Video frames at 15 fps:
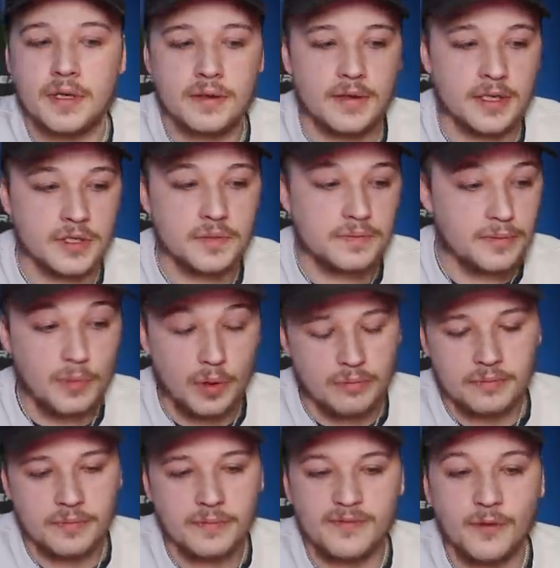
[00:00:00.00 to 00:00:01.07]

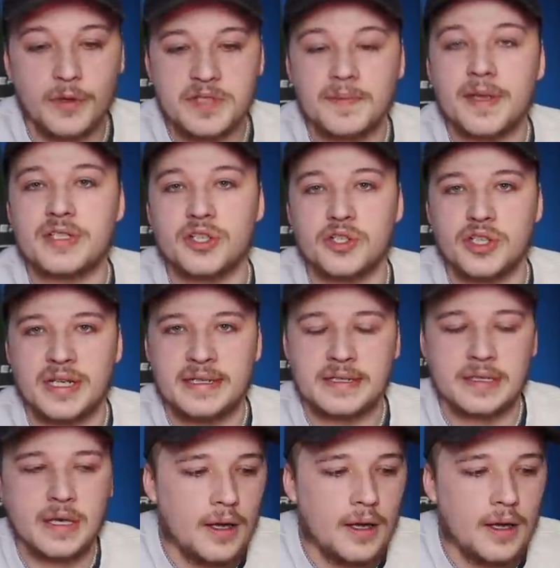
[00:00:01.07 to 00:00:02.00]
Voice messages.